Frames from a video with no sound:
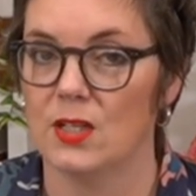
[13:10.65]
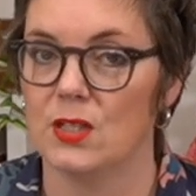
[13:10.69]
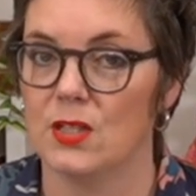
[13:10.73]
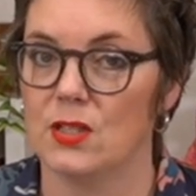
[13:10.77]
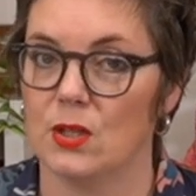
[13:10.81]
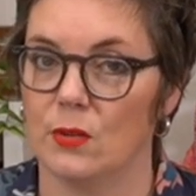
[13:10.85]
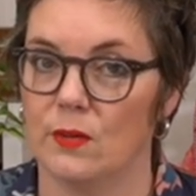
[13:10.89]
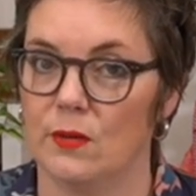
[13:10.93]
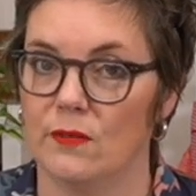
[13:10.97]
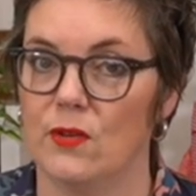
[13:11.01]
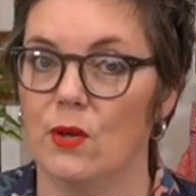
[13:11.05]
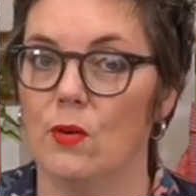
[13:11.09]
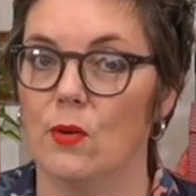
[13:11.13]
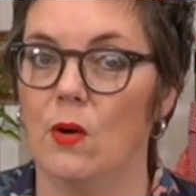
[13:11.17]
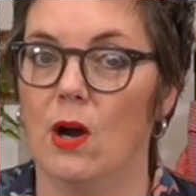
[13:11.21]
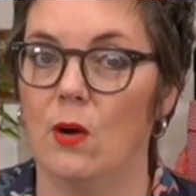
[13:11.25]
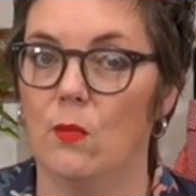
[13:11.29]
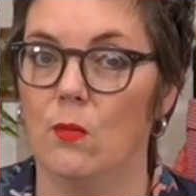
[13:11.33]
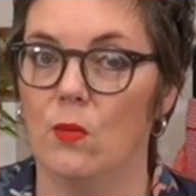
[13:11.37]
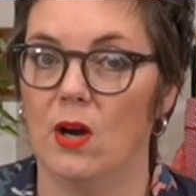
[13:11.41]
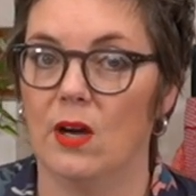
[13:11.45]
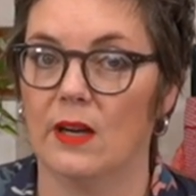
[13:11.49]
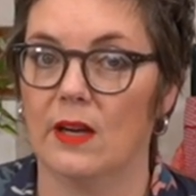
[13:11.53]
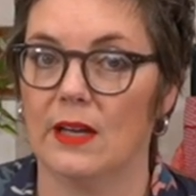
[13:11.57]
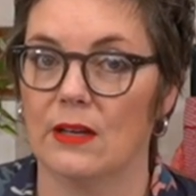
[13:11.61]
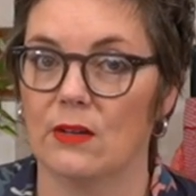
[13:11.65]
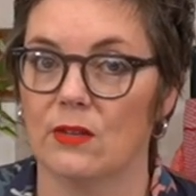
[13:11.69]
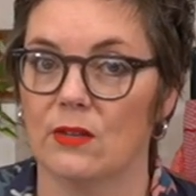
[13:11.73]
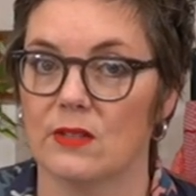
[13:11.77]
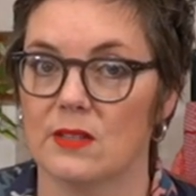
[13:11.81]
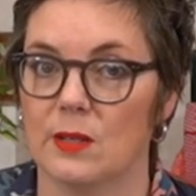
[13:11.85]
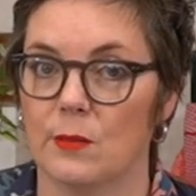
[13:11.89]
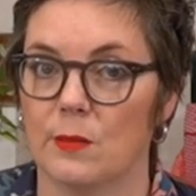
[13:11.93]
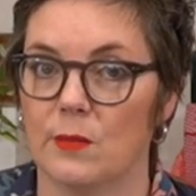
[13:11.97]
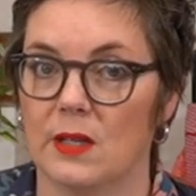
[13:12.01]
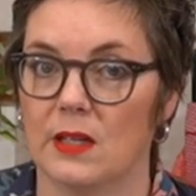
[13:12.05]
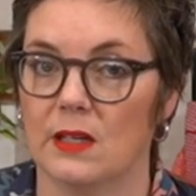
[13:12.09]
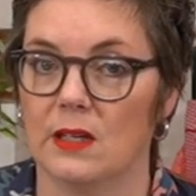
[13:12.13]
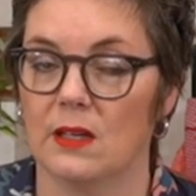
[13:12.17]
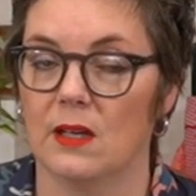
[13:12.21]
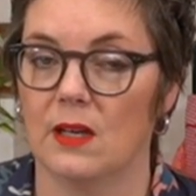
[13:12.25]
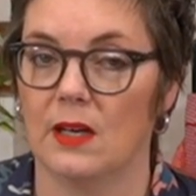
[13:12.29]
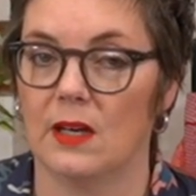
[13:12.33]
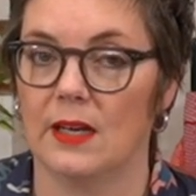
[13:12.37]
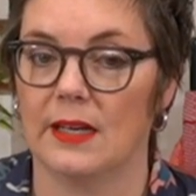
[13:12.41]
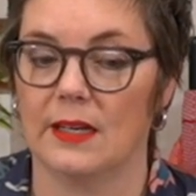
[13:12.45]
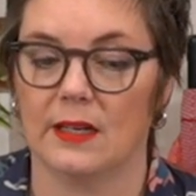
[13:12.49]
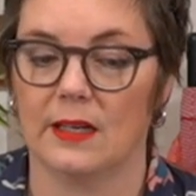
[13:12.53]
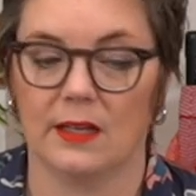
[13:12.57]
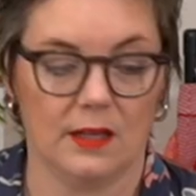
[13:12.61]
So if you are working on something
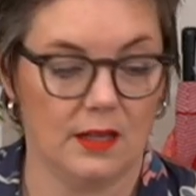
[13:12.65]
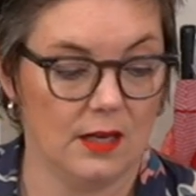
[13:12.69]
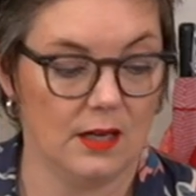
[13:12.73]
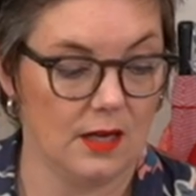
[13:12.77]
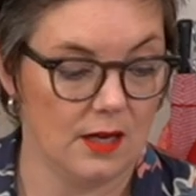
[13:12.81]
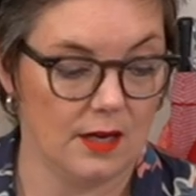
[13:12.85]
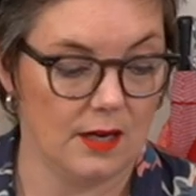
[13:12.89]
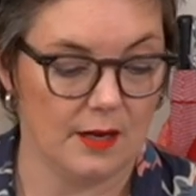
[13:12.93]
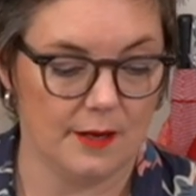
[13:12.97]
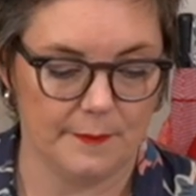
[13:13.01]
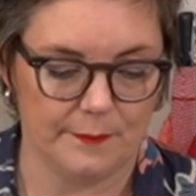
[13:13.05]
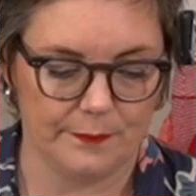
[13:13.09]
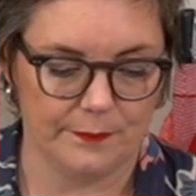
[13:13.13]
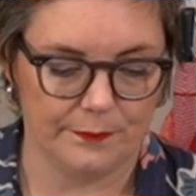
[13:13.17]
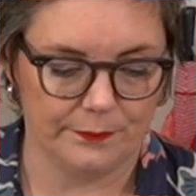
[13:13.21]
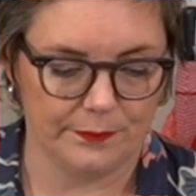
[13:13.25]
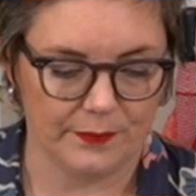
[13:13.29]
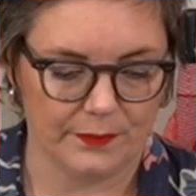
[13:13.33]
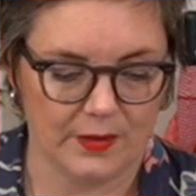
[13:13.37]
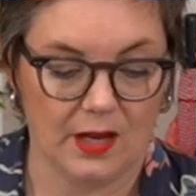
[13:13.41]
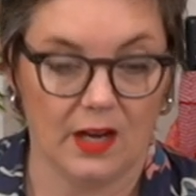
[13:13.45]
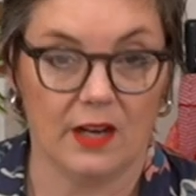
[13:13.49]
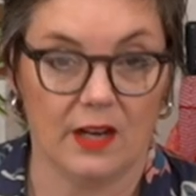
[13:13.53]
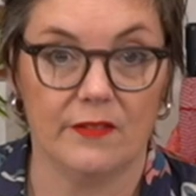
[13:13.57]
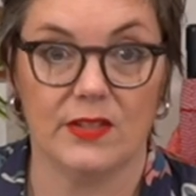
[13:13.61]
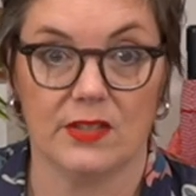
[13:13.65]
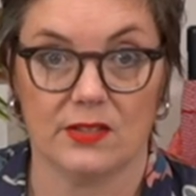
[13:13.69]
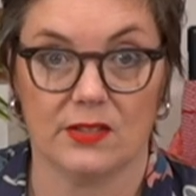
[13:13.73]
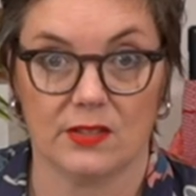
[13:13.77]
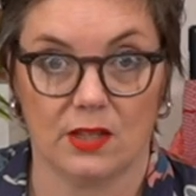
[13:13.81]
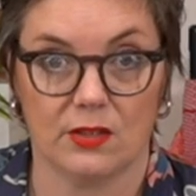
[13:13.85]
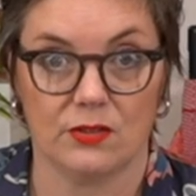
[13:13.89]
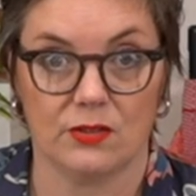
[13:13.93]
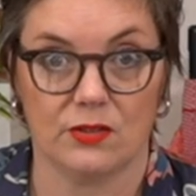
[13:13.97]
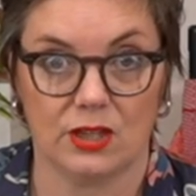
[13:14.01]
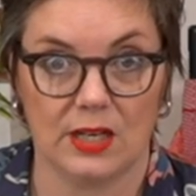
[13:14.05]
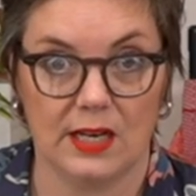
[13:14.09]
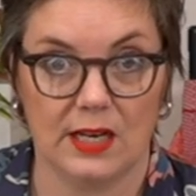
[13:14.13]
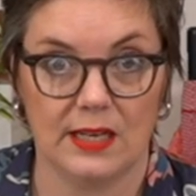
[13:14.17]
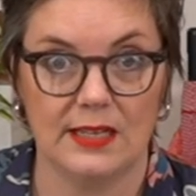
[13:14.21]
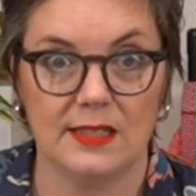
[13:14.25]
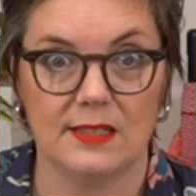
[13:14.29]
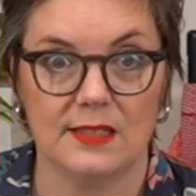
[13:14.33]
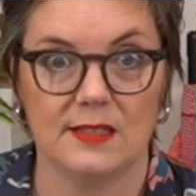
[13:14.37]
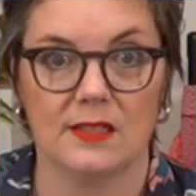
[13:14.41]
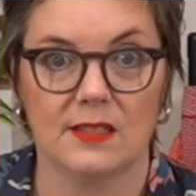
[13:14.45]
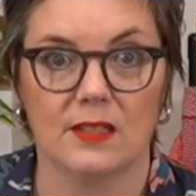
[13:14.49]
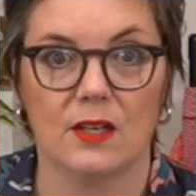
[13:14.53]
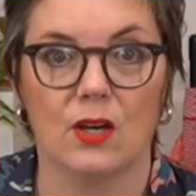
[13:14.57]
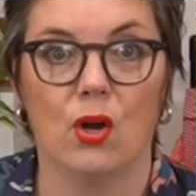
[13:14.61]
like a viscose
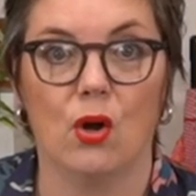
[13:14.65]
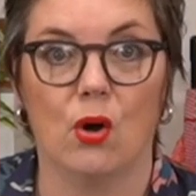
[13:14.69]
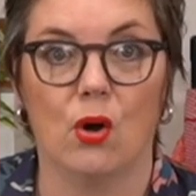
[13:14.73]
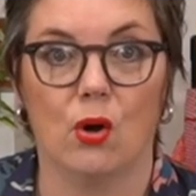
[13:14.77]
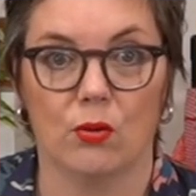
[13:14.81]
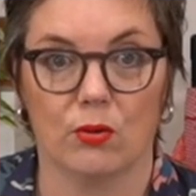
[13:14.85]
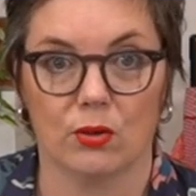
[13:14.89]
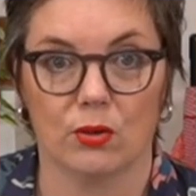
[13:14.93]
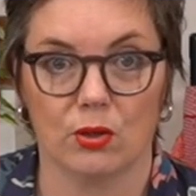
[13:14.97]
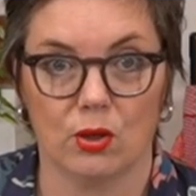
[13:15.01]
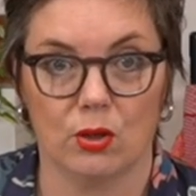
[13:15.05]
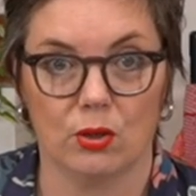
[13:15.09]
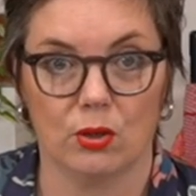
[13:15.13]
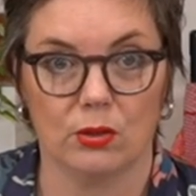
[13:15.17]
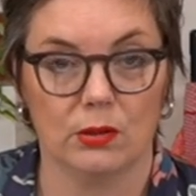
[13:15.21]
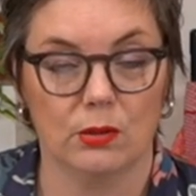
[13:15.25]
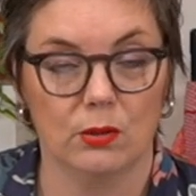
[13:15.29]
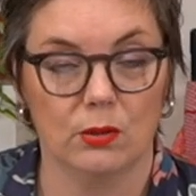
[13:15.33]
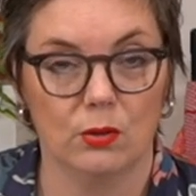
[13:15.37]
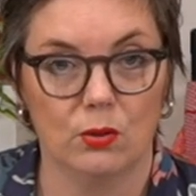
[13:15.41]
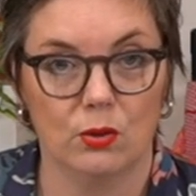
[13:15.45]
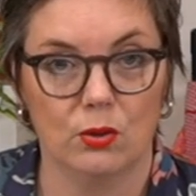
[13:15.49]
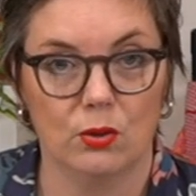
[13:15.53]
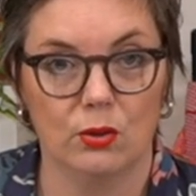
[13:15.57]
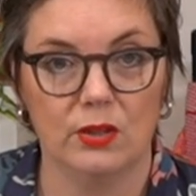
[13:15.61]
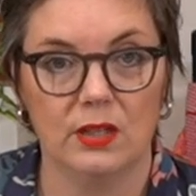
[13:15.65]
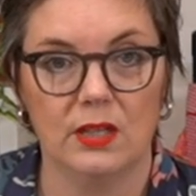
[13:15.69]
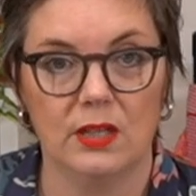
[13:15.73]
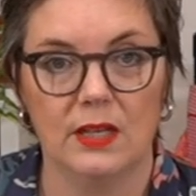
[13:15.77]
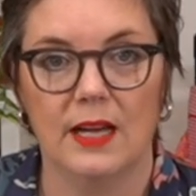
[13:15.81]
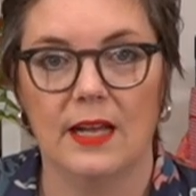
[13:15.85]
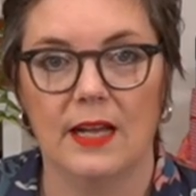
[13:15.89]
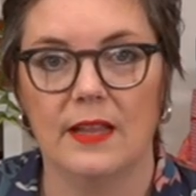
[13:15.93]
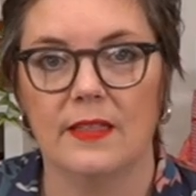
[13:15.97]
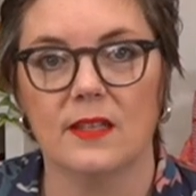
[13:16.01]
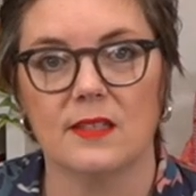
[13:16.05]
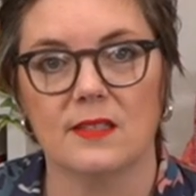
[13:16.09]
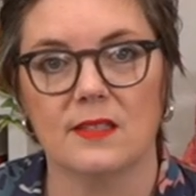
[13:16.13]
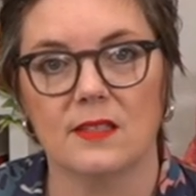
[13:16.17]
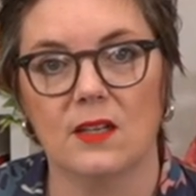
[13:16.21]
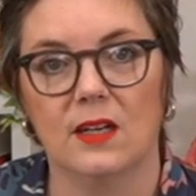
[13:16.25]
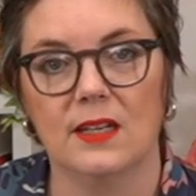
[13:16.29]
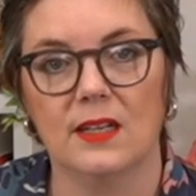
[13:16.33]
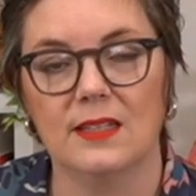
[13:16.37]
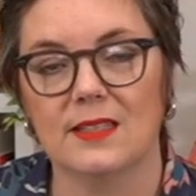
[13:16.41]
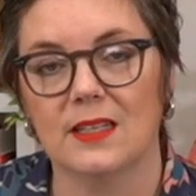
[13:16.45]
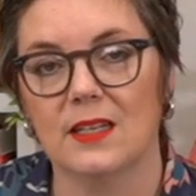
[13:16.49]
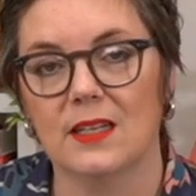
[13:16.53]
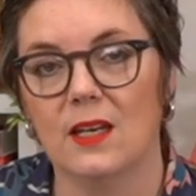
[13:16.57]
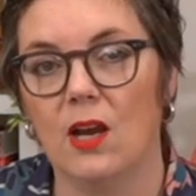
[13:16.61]
chalice or a cotton lawn that's
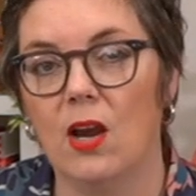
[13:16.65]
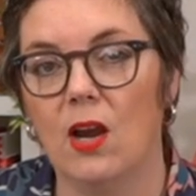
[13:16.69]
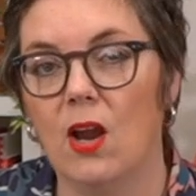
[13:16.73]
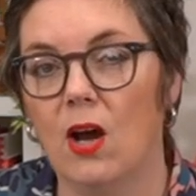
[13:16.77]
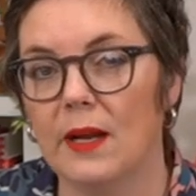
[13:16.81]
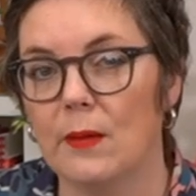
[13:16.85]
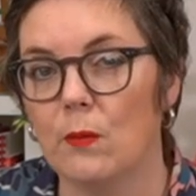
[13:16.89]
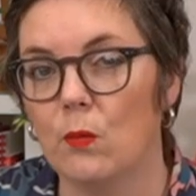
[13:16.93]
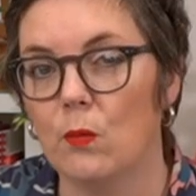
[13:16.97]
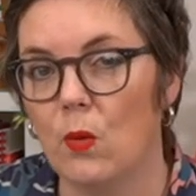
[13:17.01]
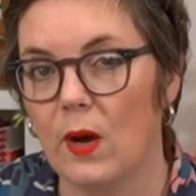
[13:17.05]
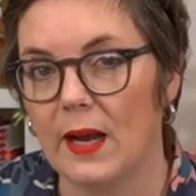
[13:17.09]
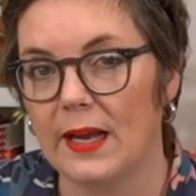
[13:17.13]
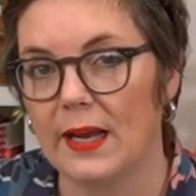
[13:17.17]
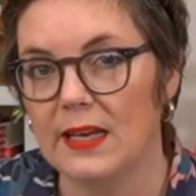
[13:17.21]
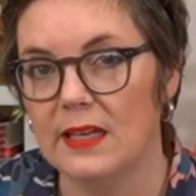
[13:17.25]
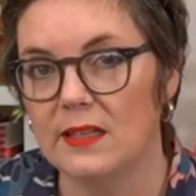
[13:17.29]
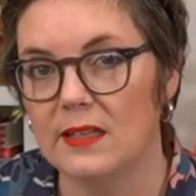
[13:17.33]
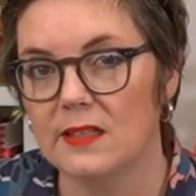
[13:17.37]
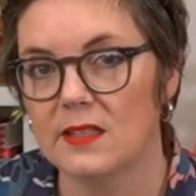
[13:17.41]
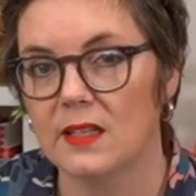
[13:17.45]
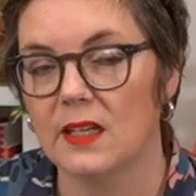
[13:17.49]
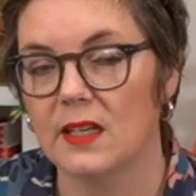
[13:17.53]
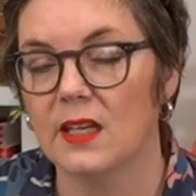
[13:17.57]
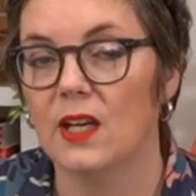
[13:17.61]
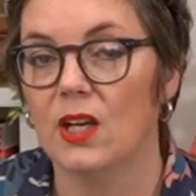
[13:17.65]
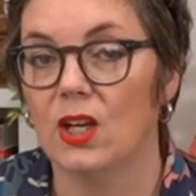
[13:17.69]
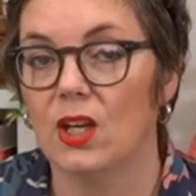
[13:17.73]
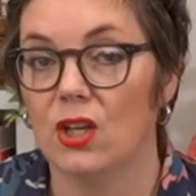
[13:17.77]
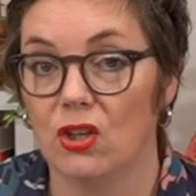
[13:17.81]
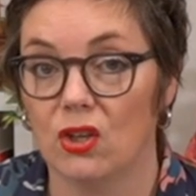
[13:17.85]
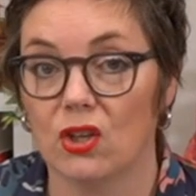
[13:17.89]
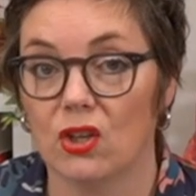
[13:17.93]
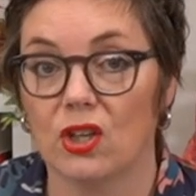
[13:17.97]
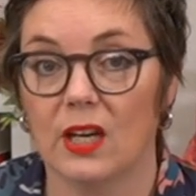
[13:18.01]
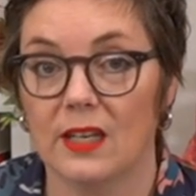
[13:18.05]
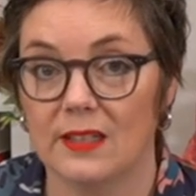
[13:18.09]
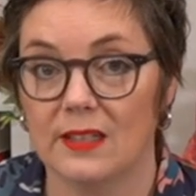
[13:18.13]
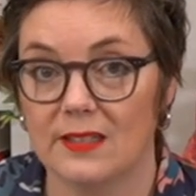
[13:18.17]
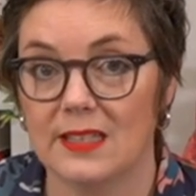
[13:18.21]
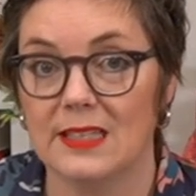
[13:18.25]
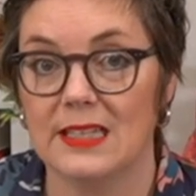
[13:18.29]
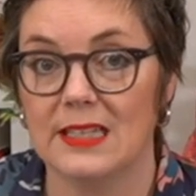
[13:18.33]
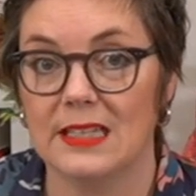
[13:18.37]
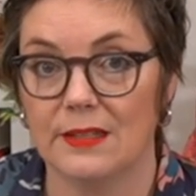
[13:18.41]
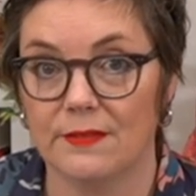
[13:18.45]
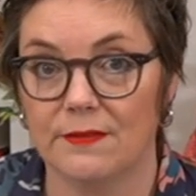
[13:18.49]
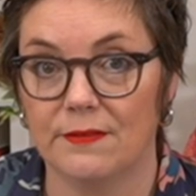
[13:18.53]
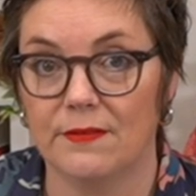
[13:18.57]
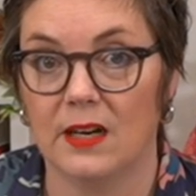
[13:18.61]
nice and lightweight, you're going to
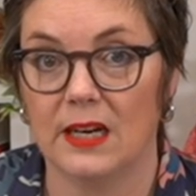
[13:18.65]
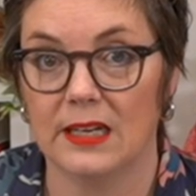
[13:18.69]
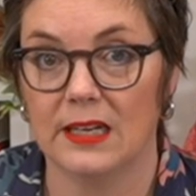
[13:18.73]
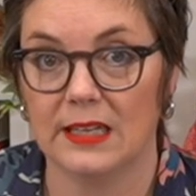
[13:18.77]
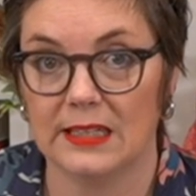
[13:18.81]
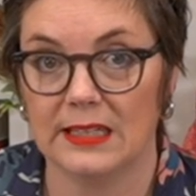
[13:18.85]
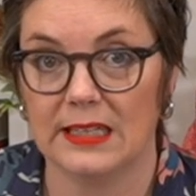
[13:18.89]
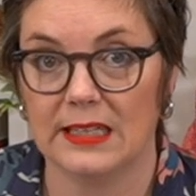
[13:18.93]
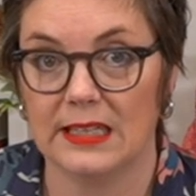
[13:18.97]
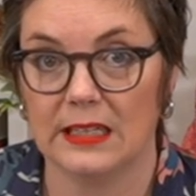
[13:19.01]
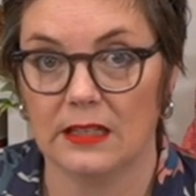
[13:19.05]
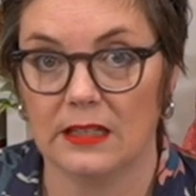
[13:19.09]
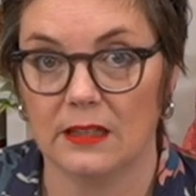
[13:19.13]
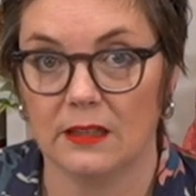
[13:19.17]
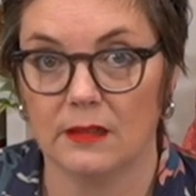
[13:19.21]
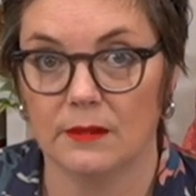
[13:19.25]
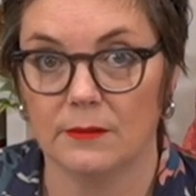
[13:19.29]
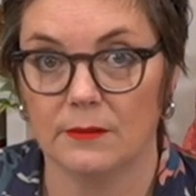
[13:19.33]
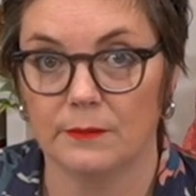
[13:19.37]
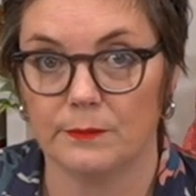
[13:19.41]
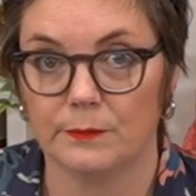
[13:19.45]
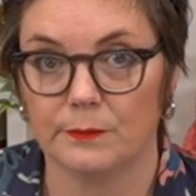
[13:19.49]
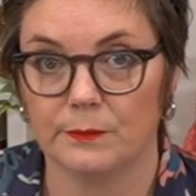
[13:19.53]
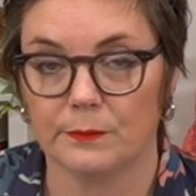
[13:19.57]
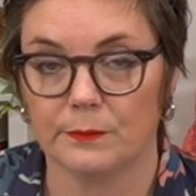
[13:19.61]
need a finer needle.